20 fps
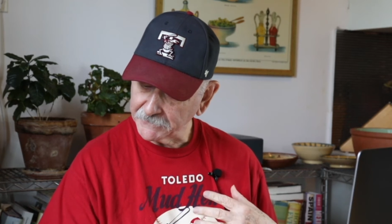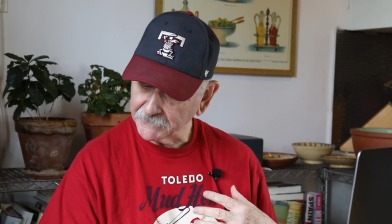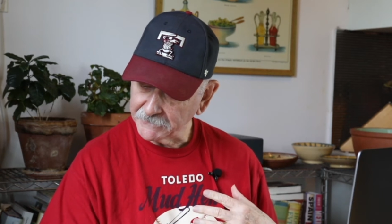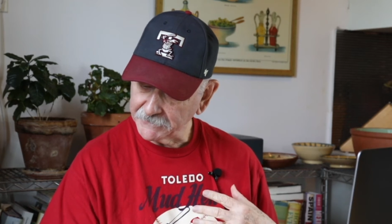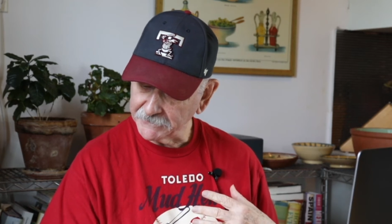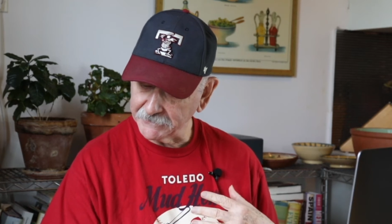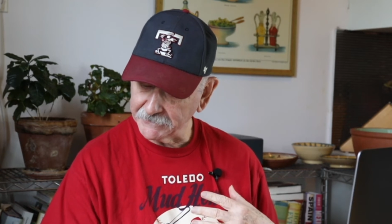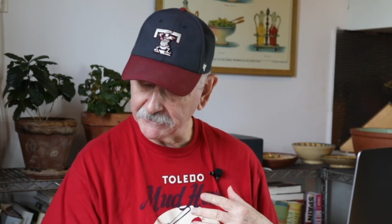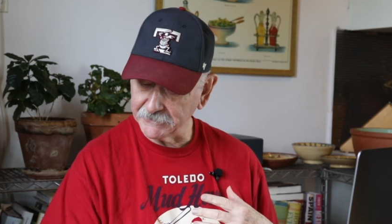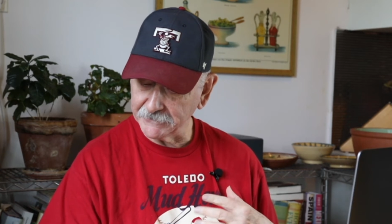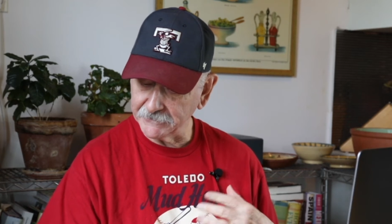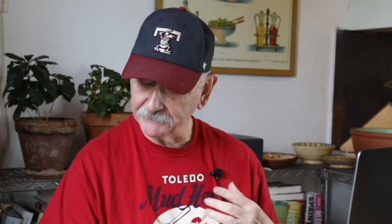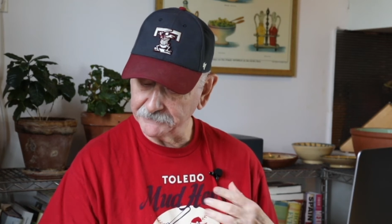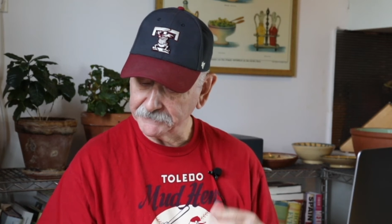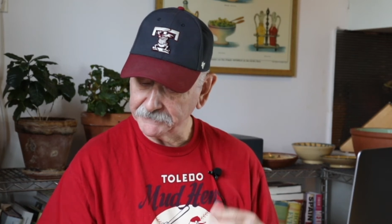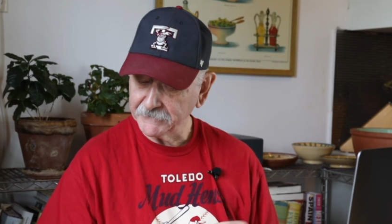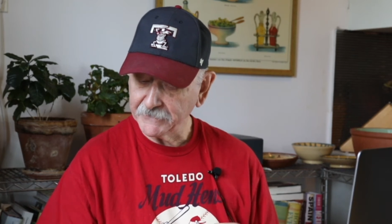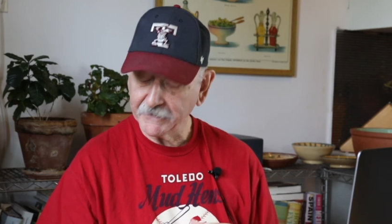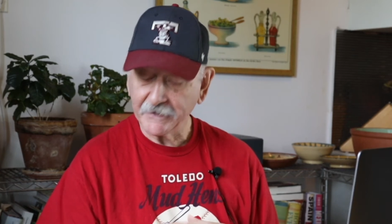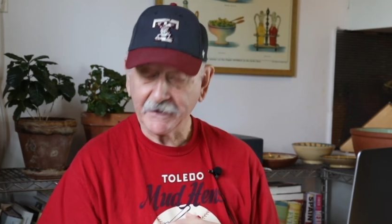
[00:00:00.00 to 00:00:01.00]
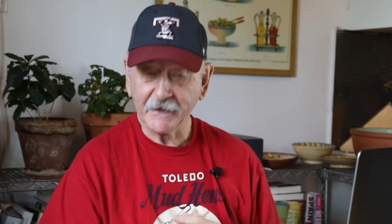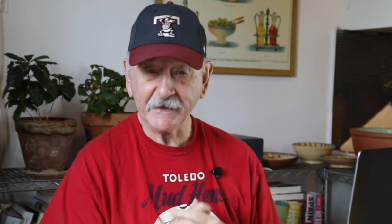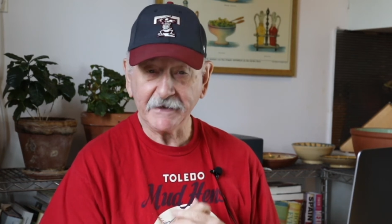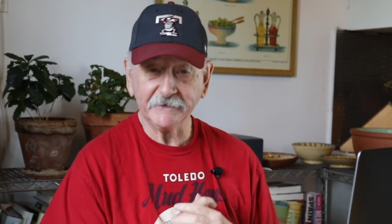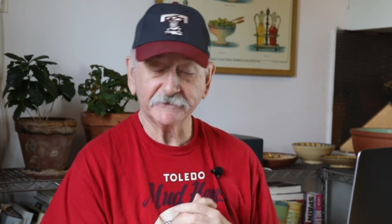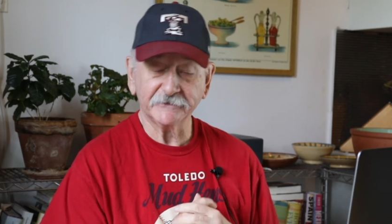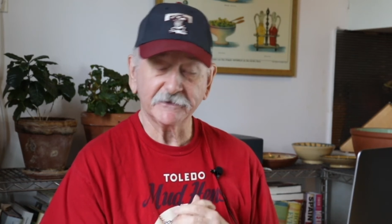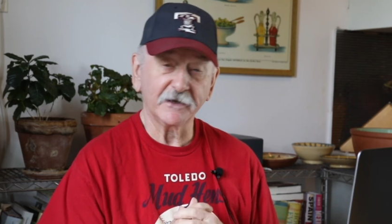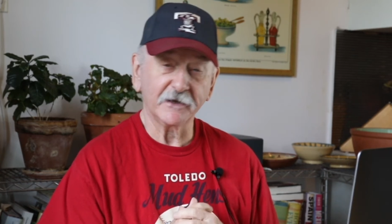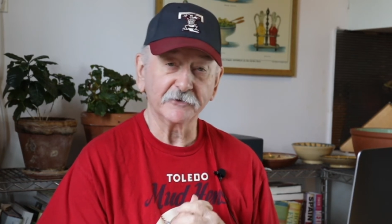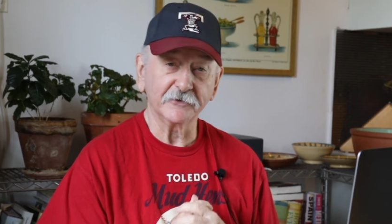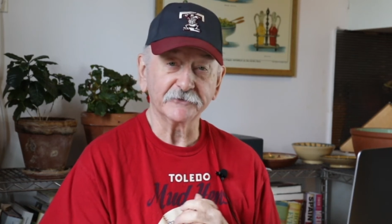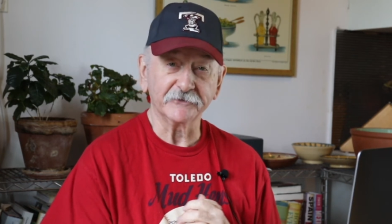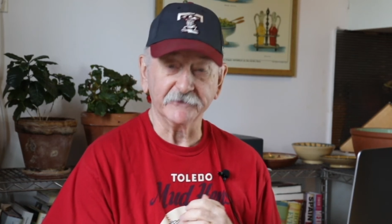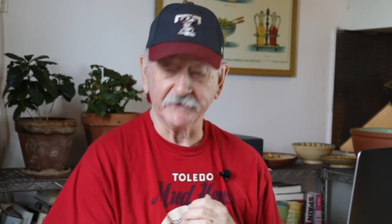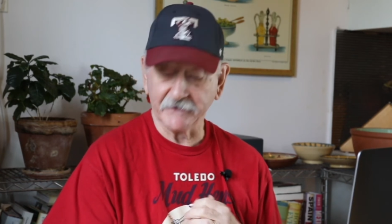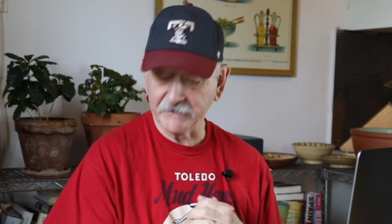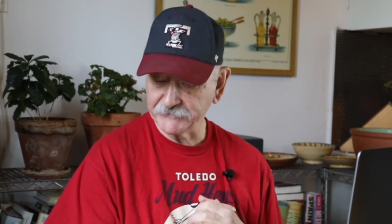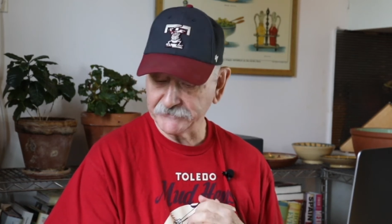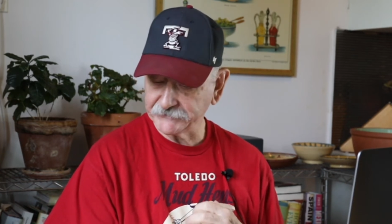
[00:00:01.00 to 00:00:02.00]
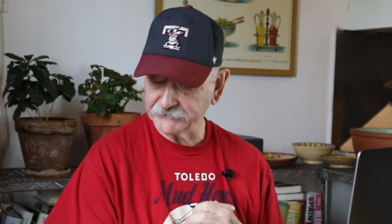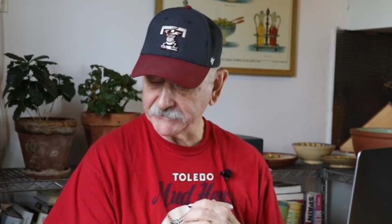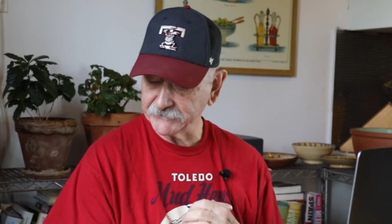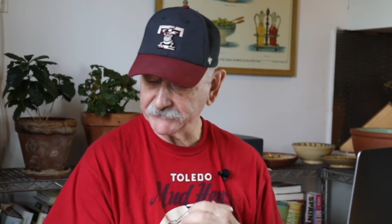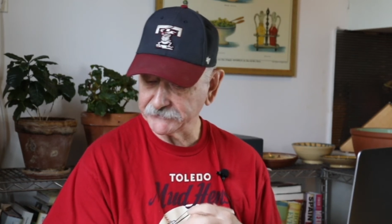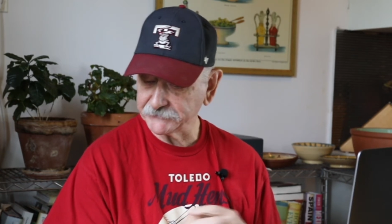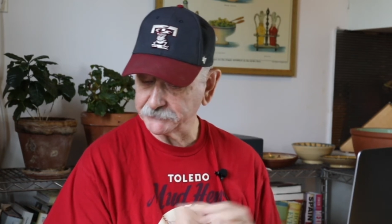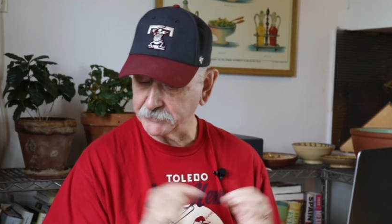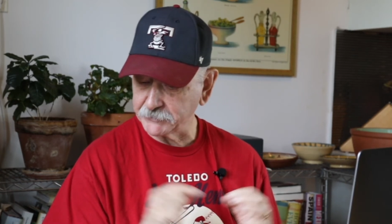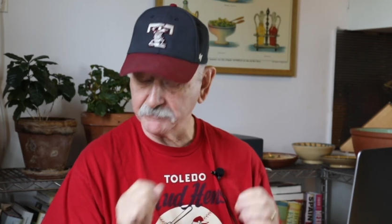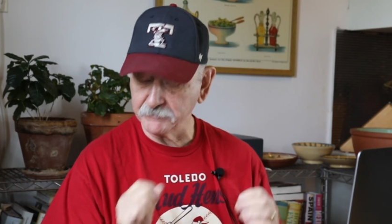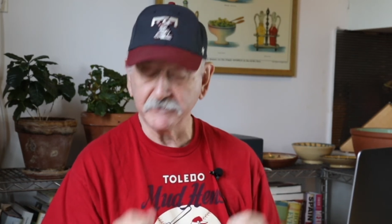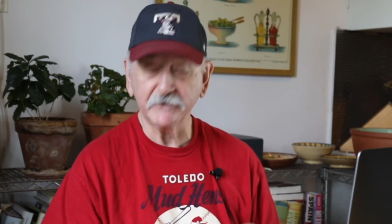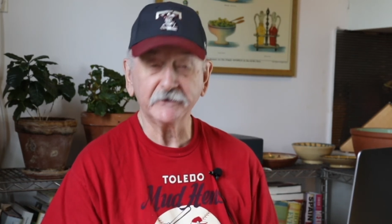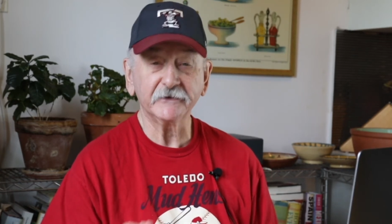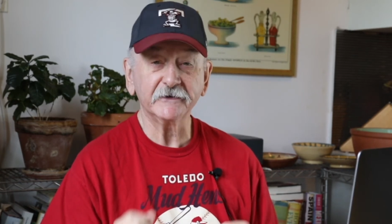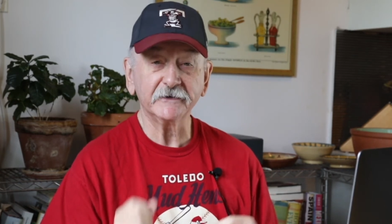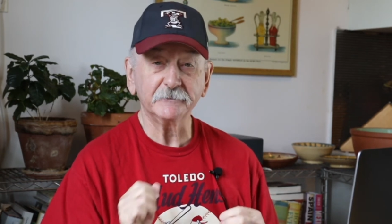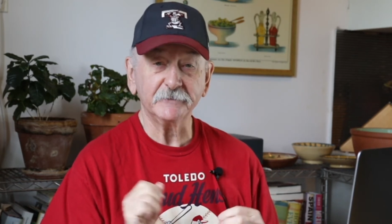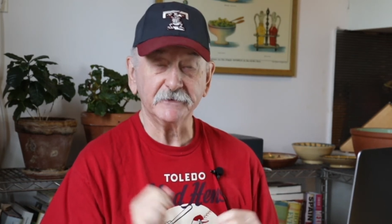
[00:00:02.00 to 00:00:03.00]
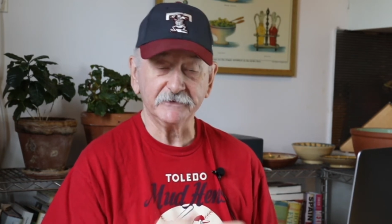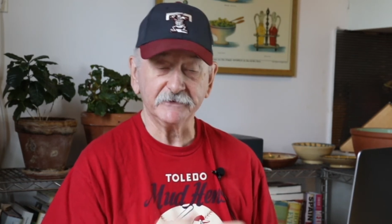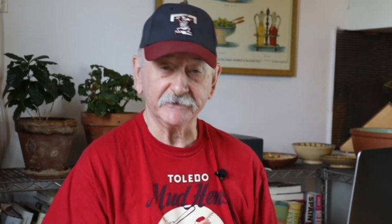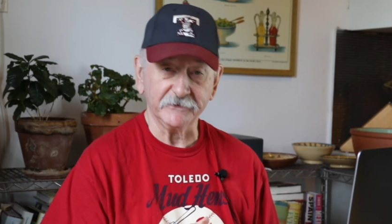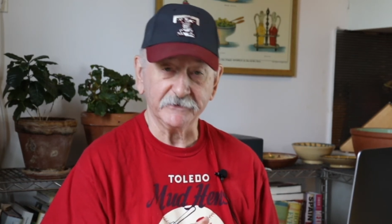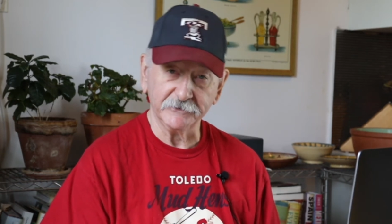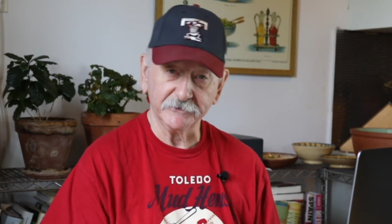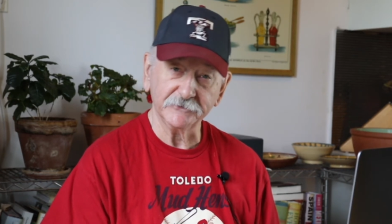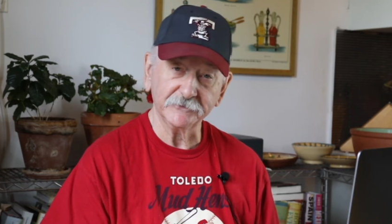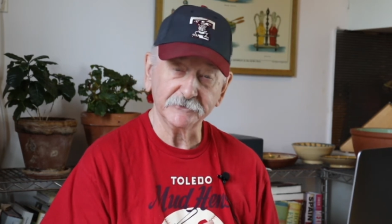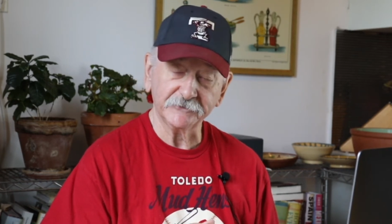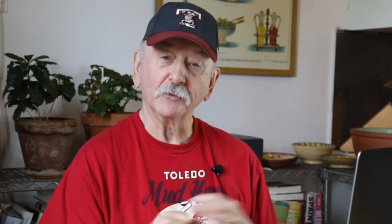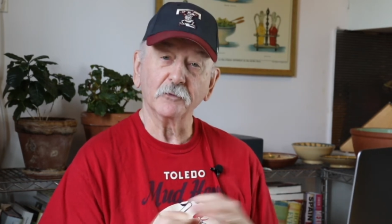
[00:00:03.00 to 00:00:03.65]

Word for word: uh, $8.08 per million BTUs.